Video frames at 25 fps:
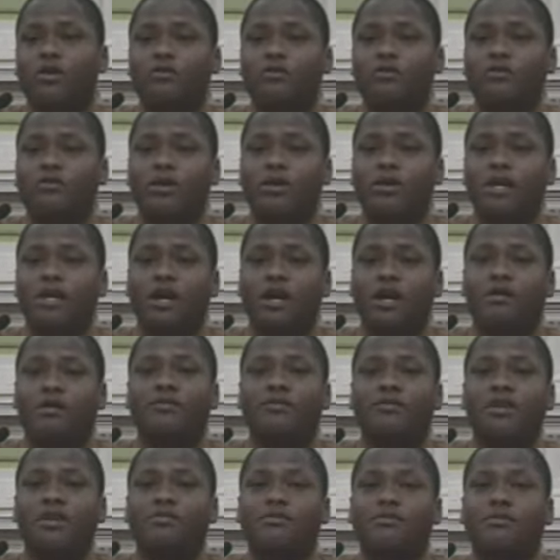They're going to
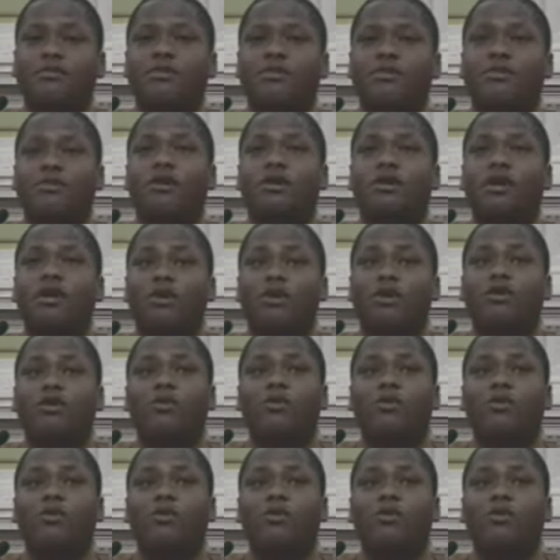become people,